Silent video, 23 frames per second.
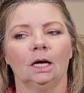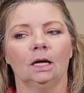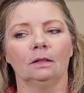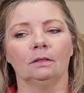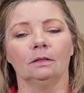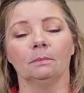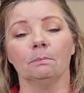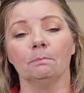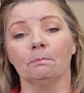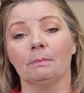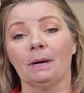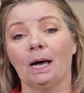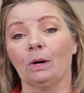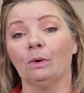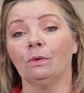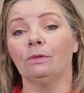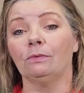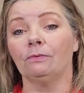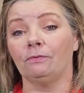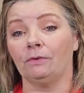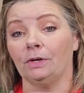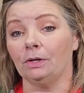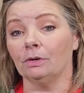the mouth
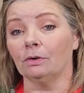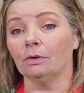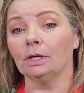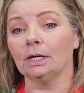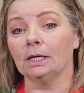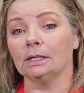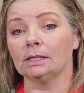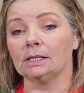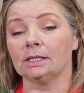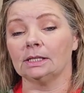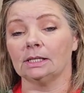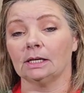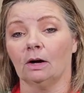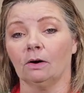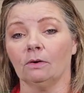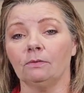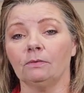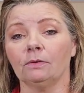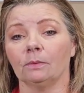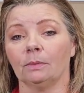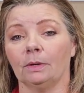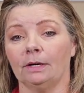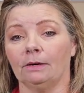feel
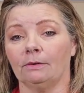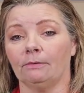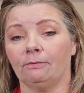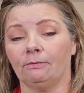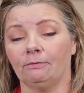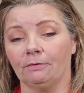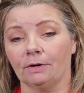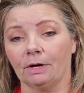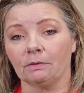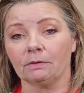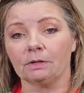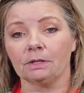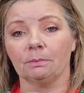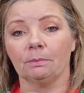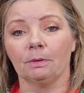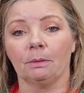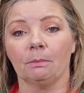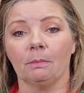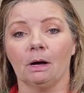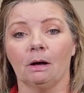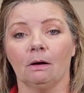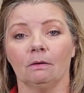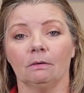itself, the way it felt in my
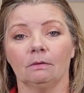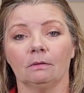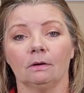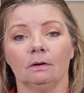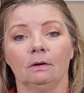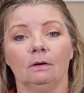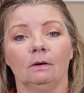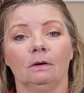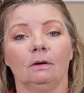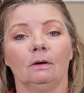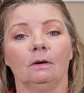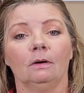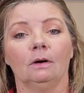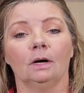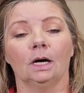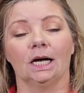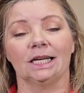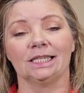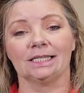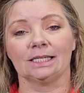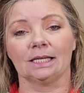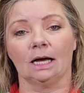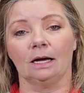mouth,
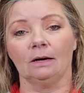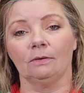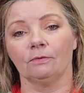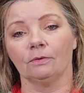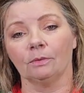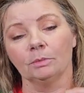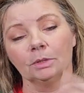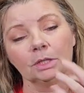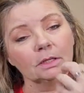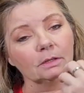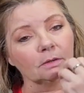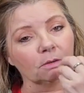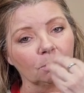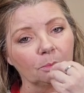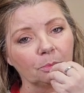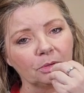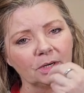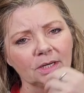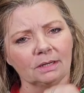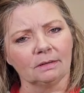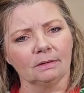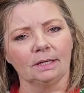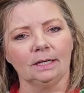aside from the little
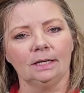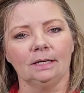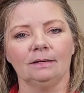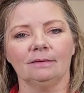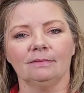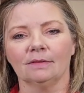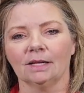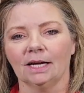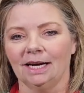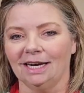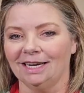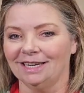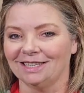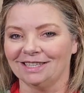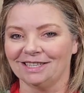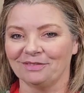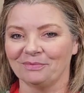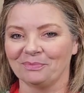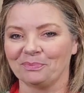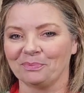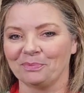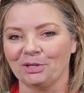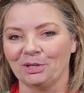prickly, like,
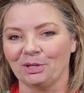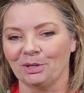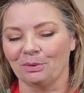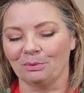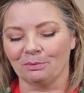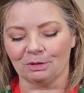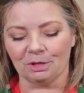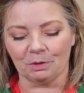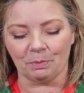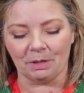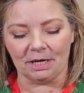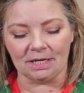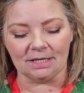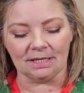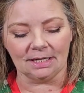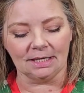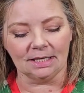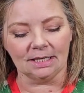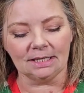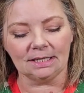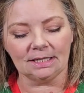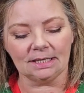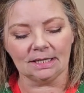
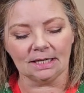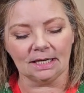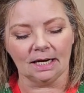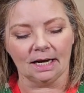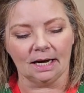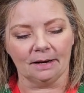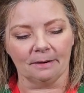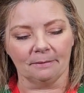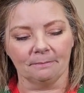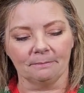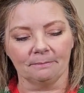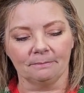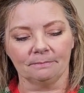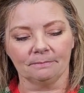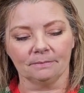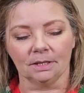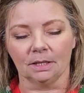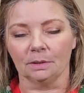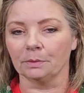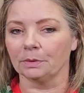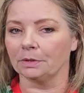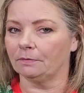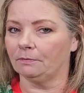spiciness,
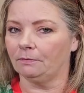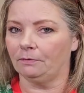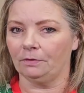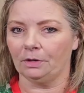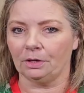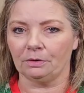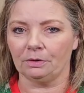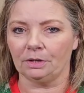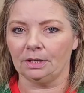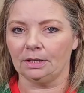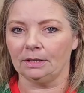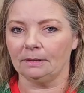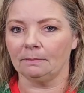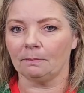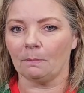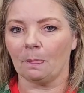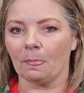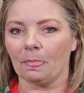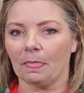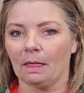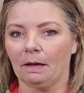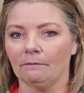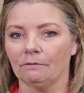it was very,
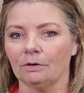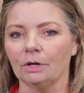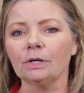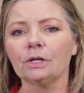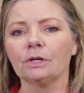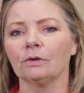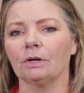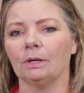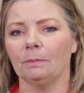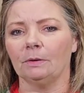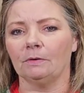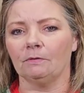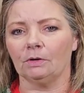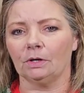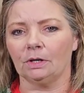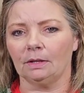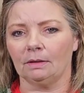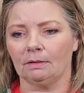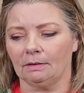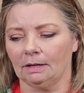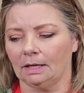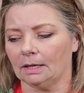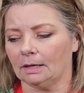very creamy, very
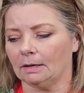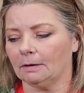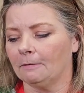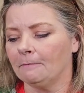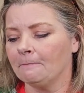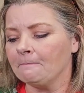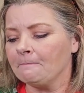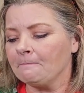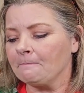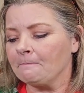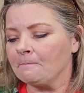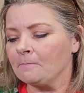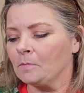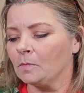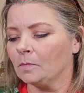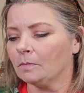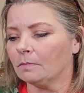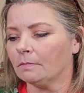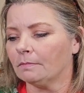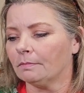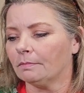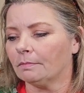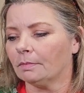thick.
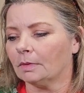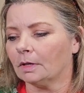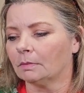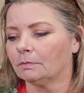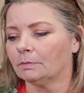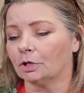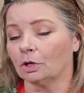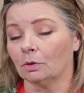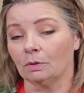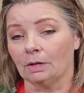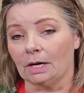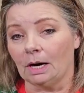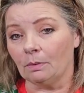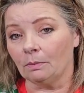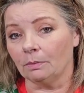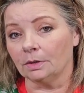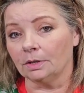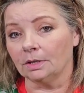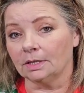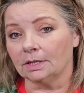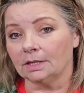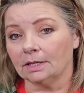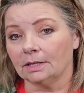So
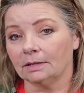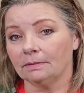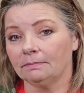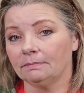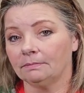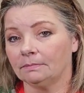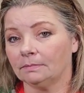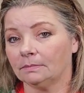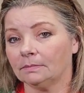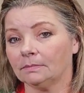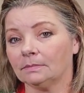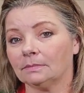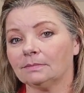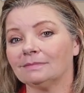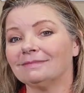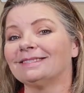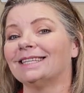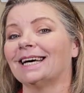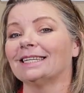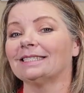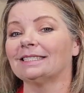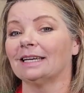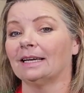
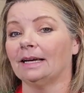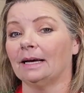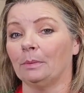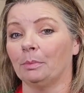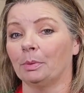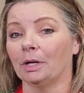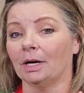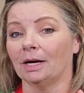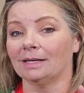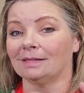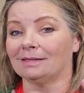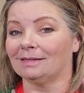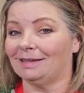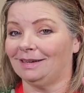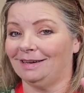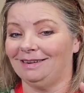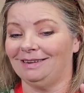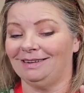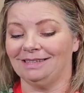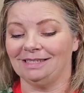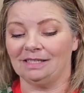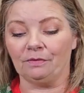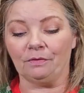that's an A+
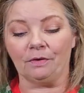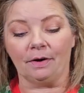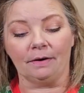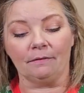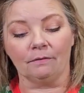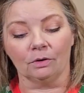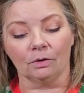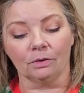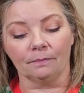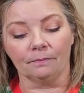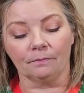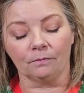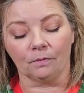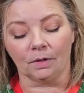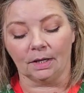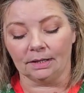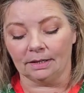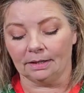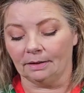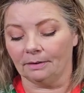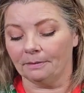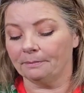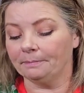in its favor right
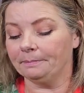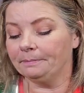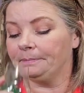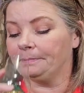there.